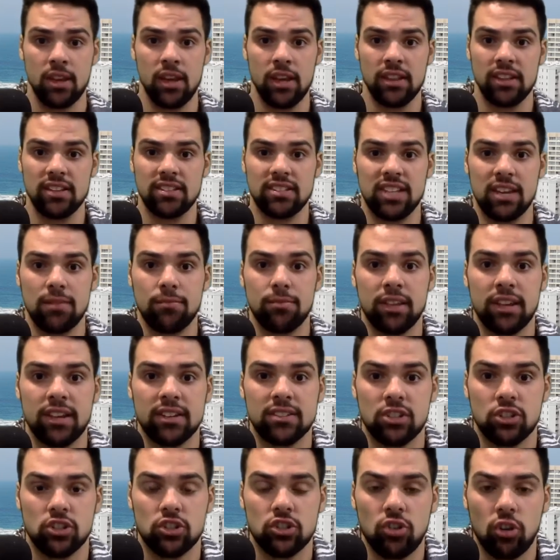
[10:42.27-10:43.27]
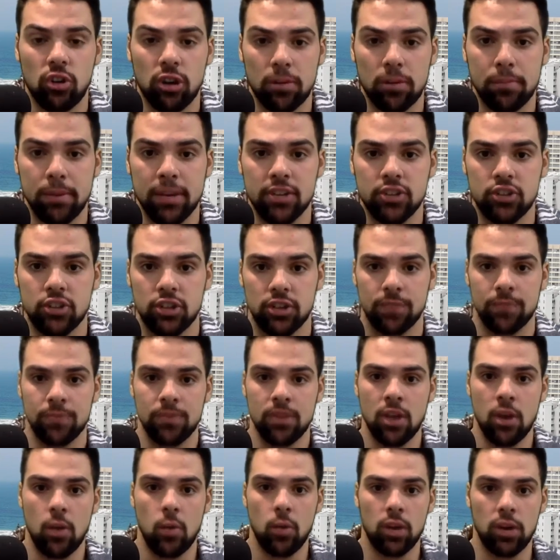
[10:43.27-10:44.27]
The same thing as a starting pitcher.
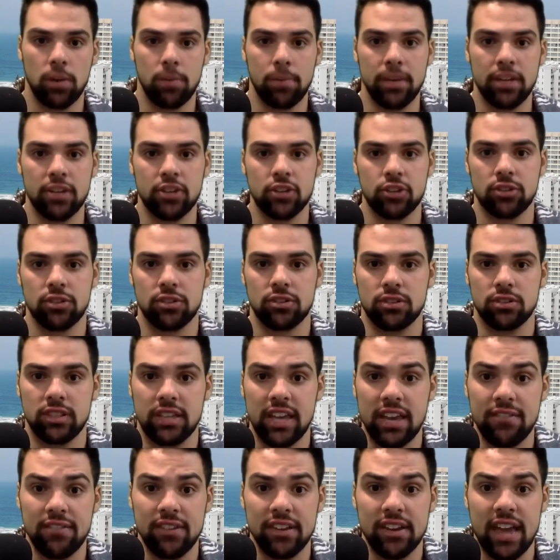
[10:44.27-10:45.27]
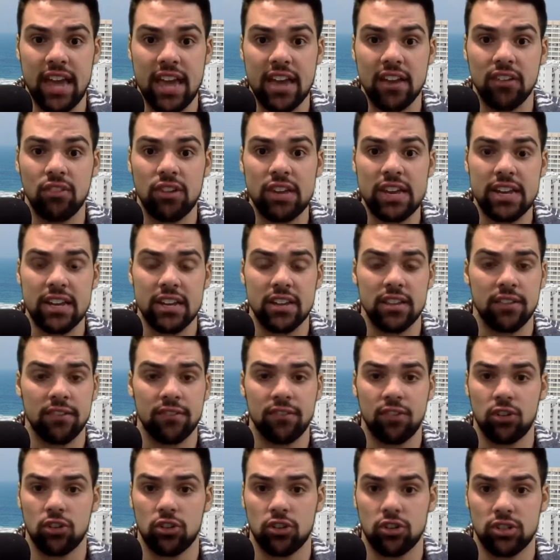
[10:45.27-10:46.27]
When a pitcher is given a lead in the
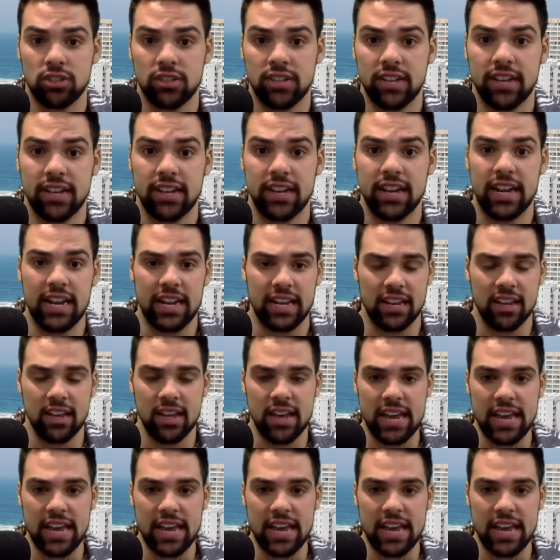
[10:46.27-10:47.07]
first or second inning,